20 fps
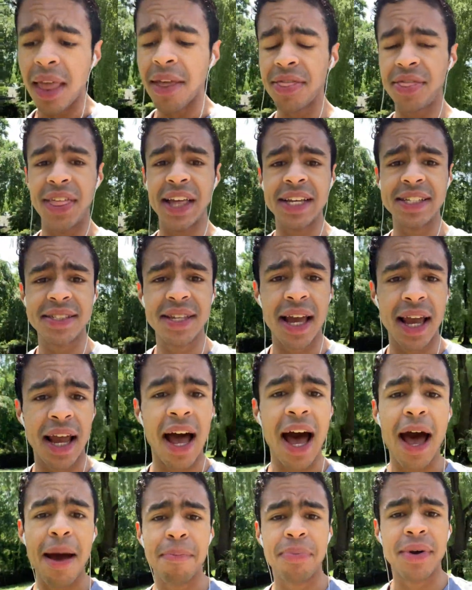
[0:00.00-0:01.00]
Things like
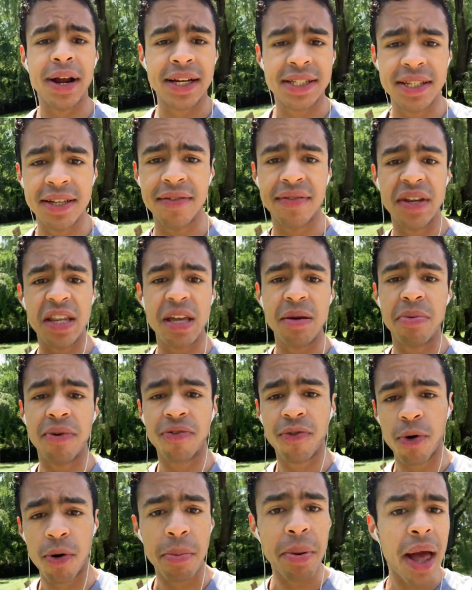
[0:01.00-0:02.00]
hyperactivity
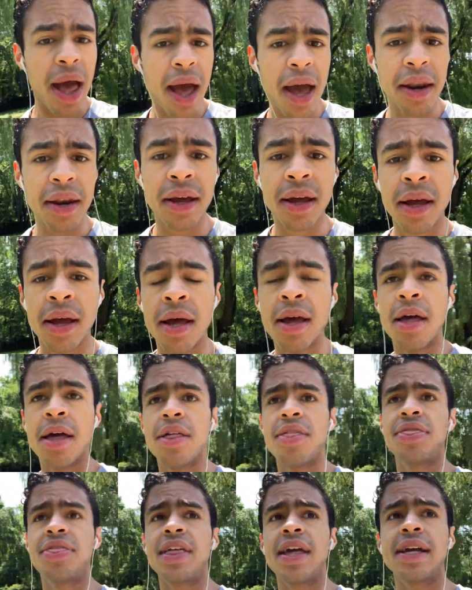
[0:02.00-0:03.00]
before bed,
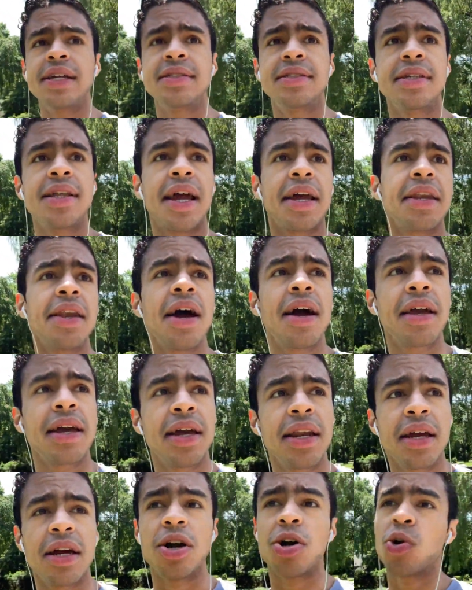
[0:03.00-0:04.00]
things like not
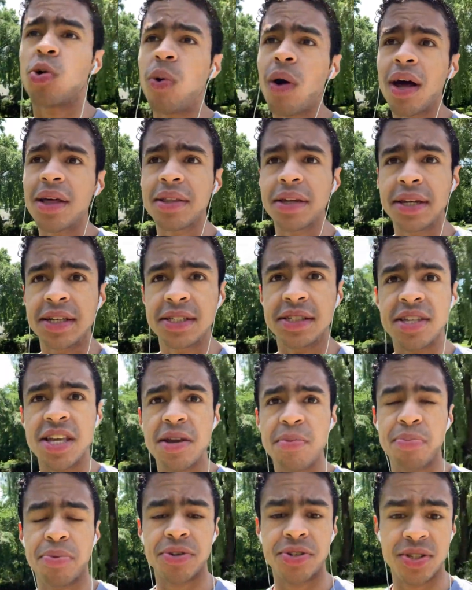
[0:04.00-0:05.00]
getting a quality
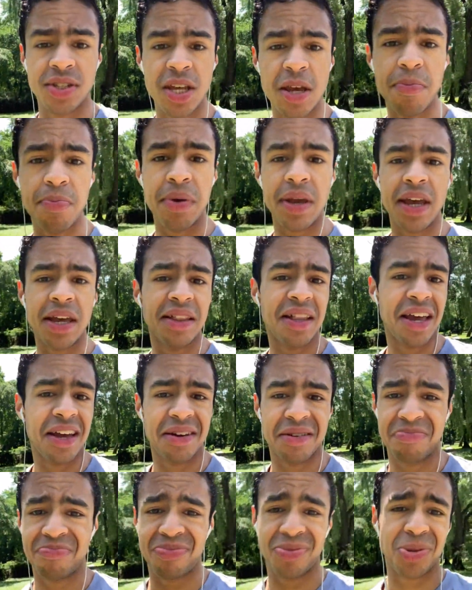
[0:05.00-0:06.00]
sleep or sleeping like
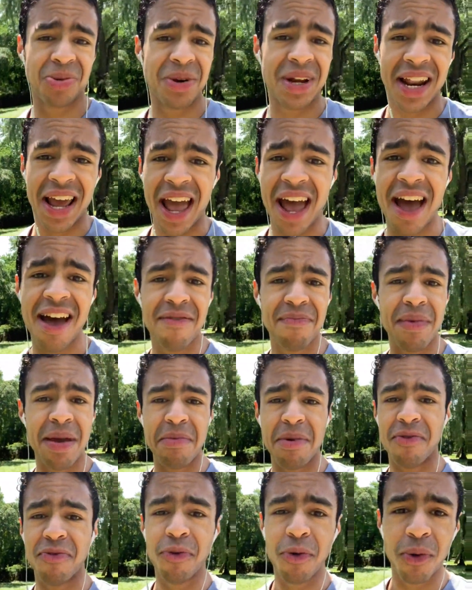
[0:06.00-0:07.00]
3.5,
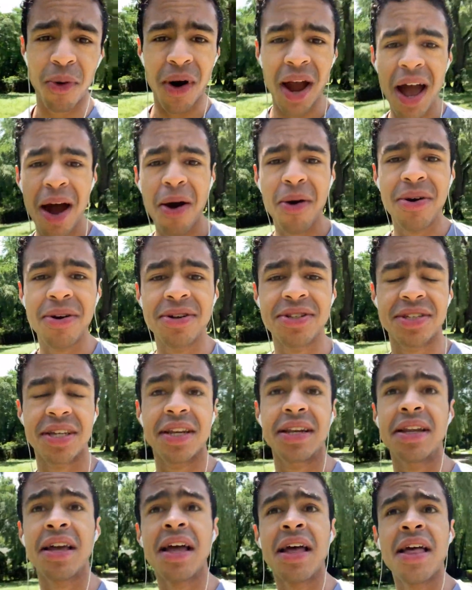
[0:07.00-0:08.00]
maybe 4 hours.
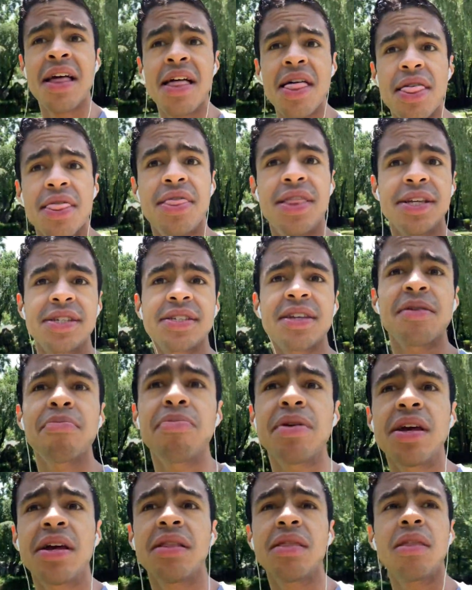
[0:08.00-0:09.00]
And this can
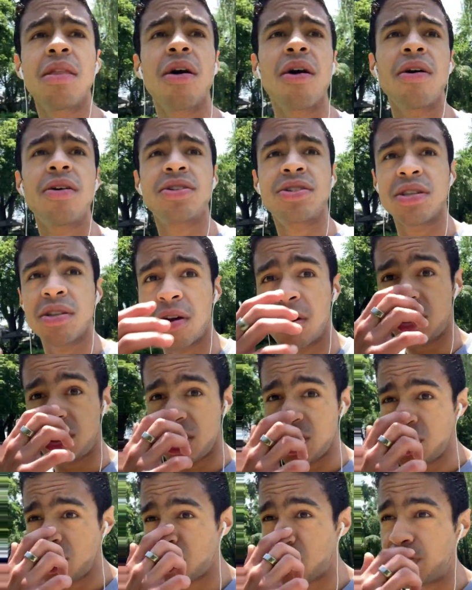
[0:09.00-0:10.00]
be a large
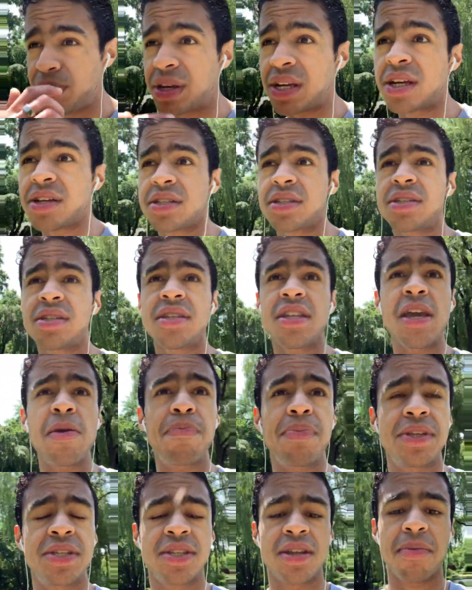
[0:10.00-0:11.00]
issue because
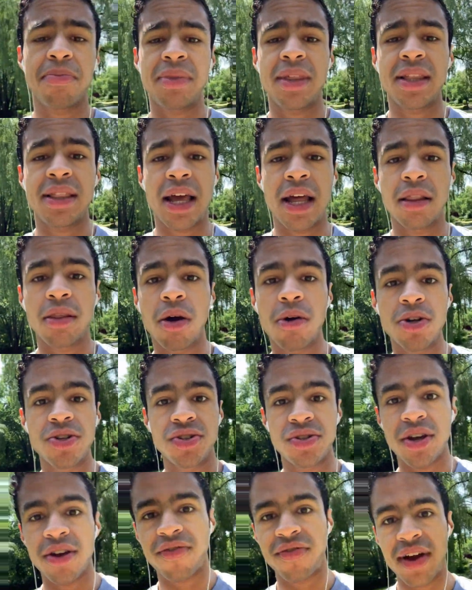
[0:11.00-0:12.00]
sleep is something that
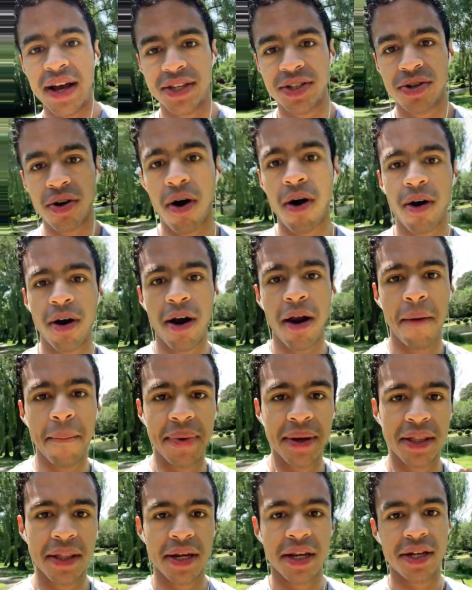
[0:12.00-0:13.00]
largely affects our
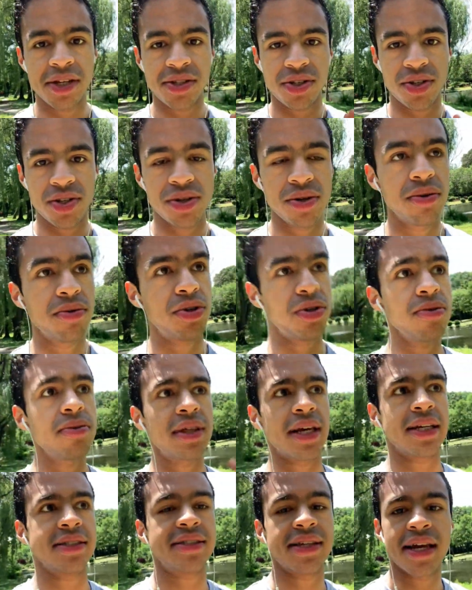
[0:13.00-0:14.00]
abilities to do
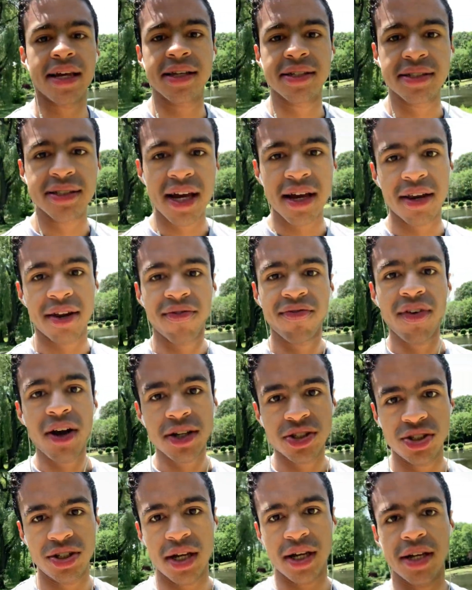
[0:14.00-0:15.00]
things like executive
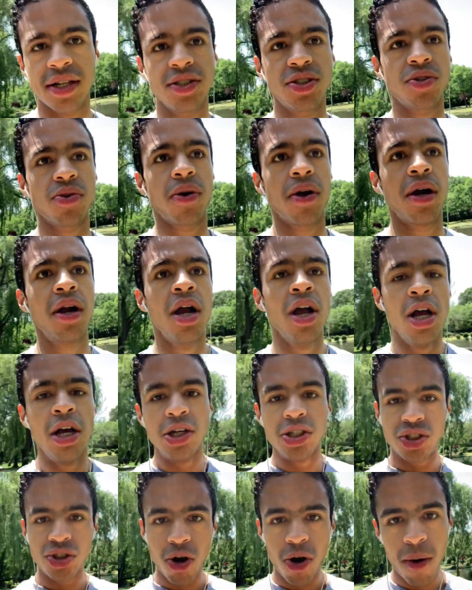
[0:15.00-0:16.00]
functions or
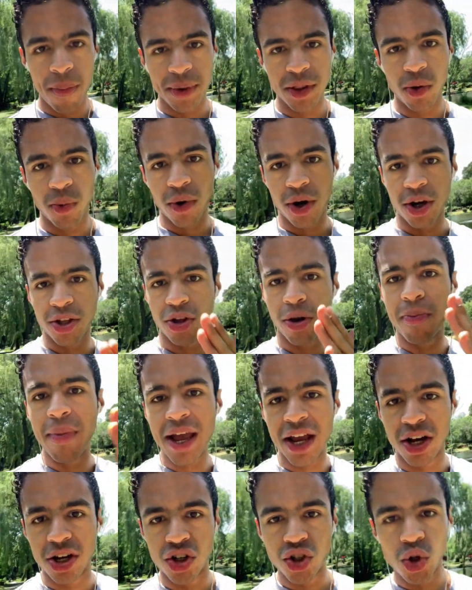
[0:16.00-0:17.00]
show up in the world or
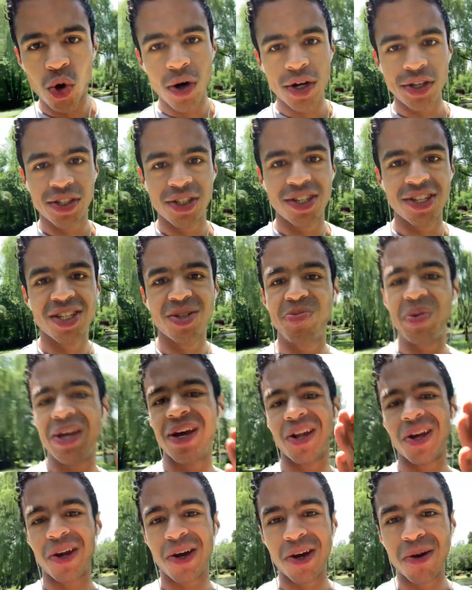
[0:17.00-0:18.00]
make good choices, be
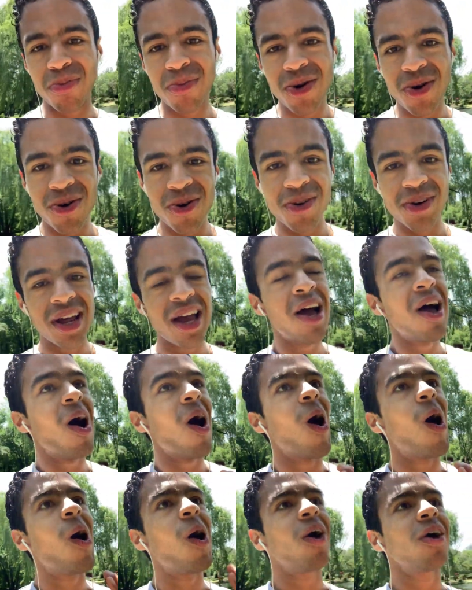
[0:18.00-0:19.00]
on a good mood,
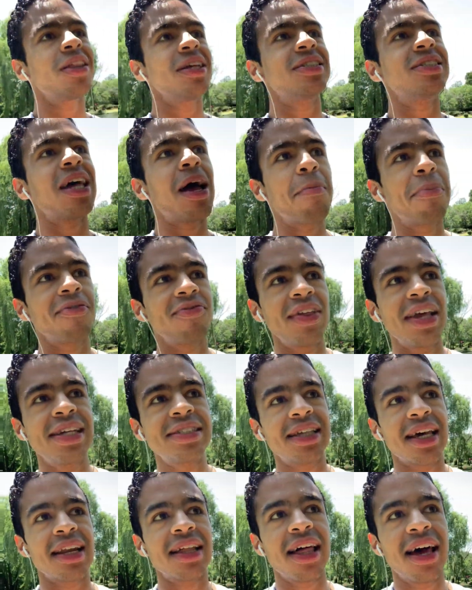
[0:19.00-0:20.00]
all these type of things
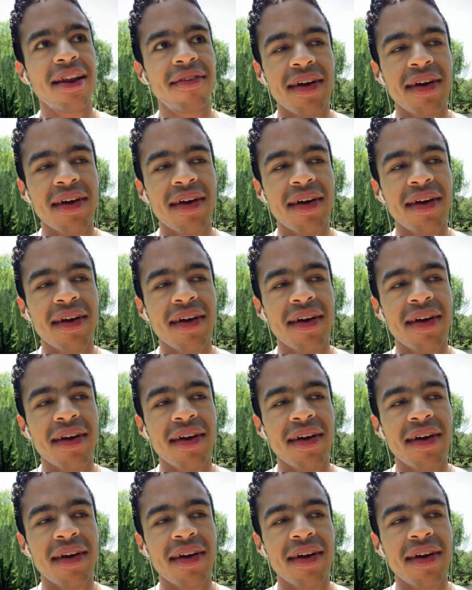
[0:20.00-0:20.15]
that a lot